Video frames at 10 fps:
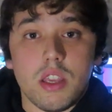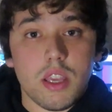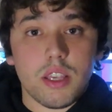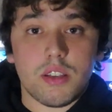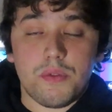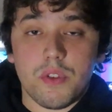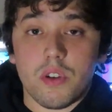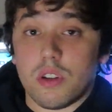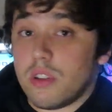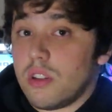Yes, if
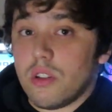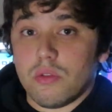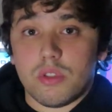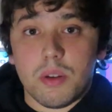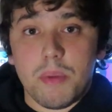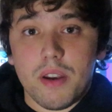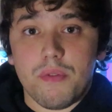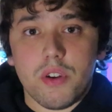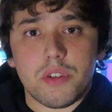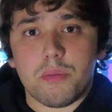you're, you know, somebody
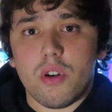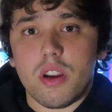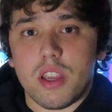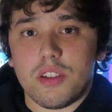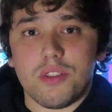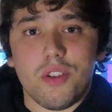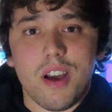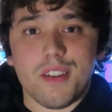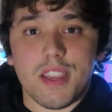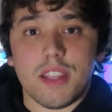very smart and you know
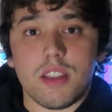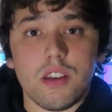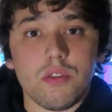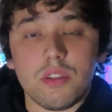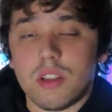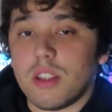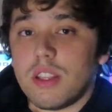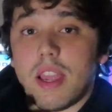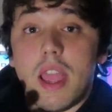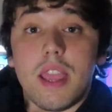how to get deals,
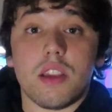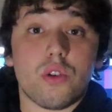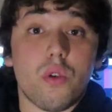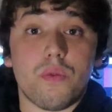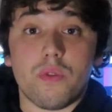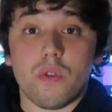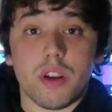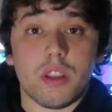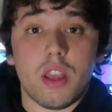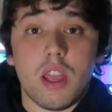then hey, go
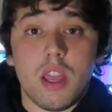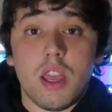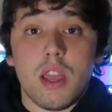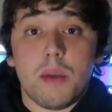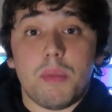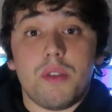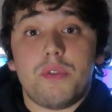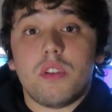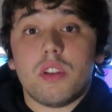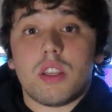for it. But
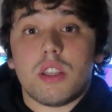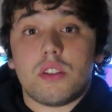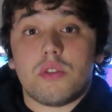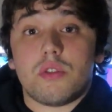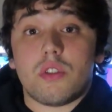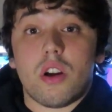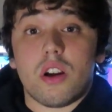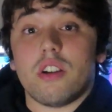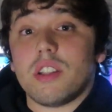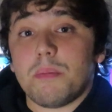if you're looking to
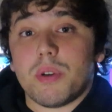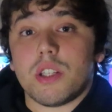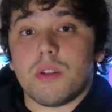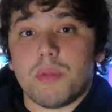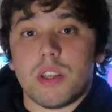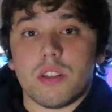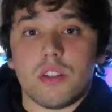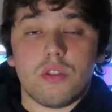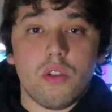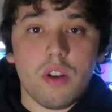start on a budget
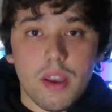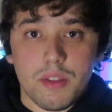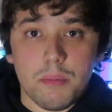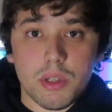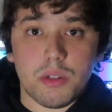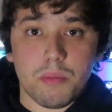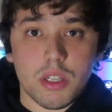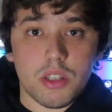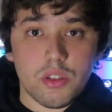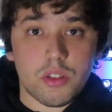because you don't have that much
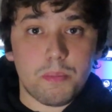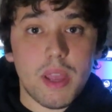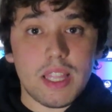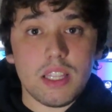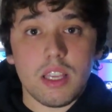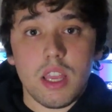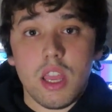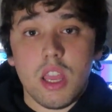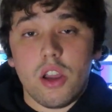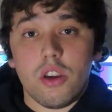money to spend,
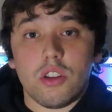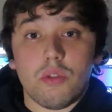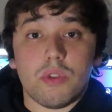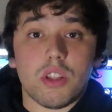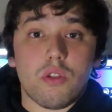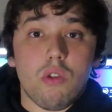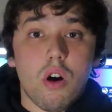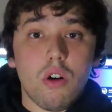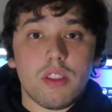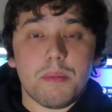or you don't want to go
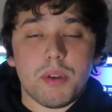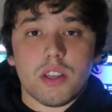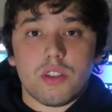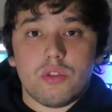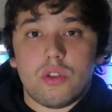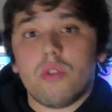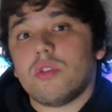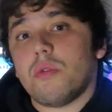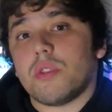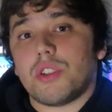all in because you
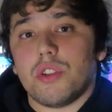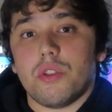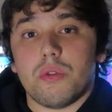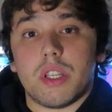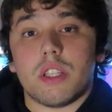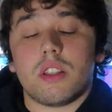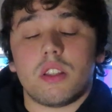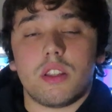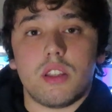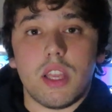don't know what you're doing,
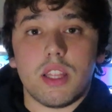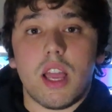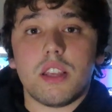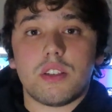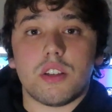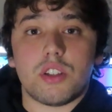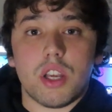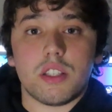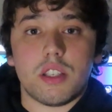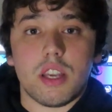then I
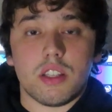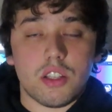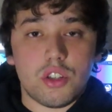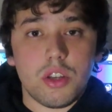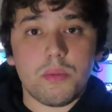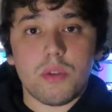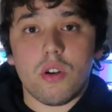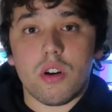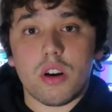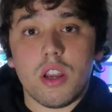suggest getting a cheap
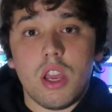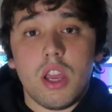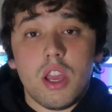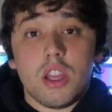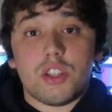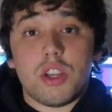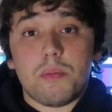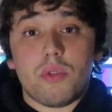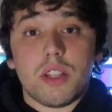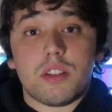car,
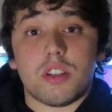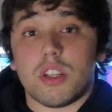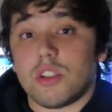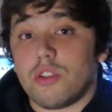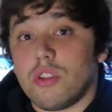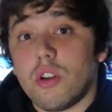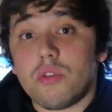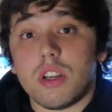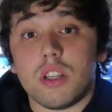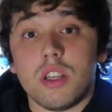cheap brands such as
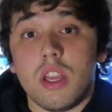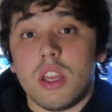Toyota,